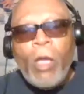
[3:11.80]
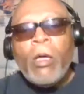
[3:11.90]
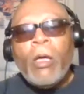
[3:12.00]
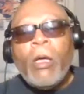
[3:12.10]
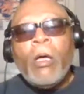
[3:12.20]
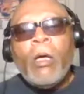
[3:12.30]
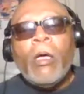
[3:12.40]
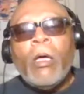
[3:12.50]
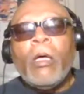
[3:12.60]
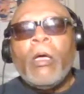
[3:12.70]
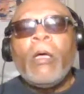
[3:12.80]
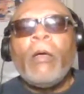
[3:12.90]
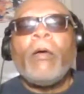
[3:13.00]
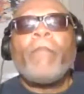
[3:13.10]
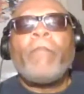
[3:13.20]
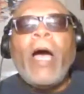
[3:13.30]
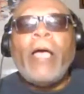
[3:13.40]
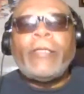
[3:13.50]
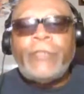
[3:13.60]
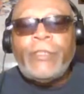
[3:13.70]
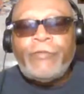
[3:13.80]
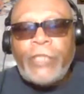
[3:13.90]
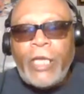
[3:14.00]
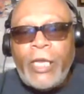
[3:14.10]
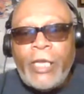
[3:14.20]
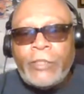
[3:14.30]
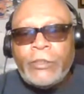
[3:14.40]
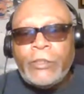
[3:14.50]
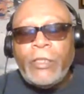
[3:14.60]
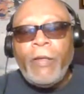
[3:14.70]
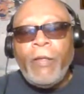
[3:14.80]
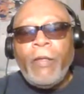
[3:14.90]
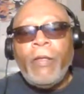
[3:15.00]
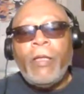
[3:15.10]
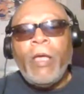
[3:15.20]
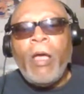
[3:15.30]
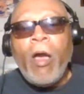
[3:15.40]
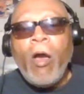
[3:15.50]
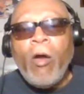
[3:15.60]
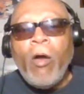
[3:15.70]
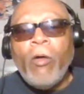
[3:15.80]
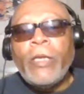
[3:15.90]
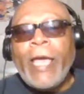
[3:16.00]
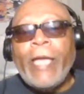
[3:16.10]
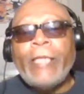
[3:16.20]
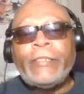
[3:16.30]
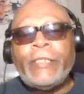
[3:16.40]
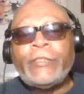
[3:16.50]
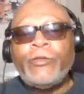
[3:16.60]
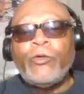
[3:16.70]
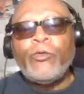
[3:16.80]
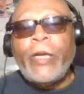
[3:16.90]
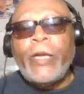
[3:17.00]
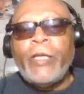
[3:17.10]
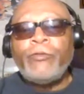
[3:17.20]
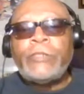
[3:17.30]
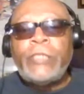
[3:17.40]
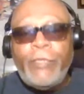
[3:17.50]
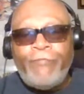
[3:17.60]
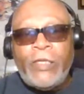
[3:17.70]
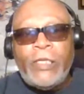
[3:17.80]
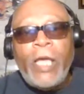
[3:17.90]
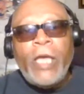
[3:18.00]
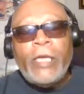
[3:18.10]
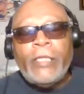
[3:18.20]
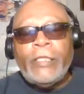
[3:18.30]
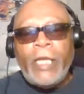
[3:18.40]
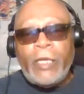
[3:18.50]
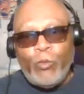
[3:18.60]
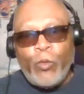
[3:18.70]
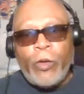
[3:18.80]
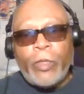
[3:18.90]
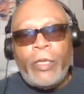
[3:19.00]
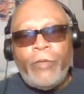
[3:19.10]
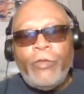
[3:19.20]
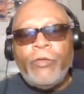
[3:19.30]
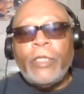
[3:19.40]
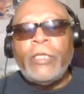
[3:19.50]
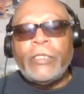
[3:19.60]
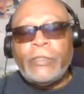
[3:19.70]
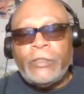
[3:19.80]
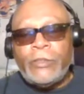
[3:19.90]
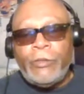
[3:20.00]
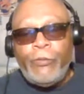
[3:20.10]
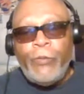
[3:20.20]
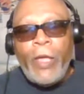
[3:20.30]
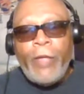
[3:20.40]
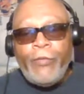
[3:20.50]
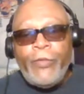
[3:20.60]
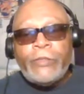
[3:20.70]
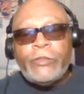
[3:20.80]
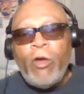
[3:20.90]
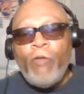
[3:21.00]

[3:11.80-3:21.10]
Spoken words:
Positive Change online digital radio TV network. And you can listen to this over our YouTube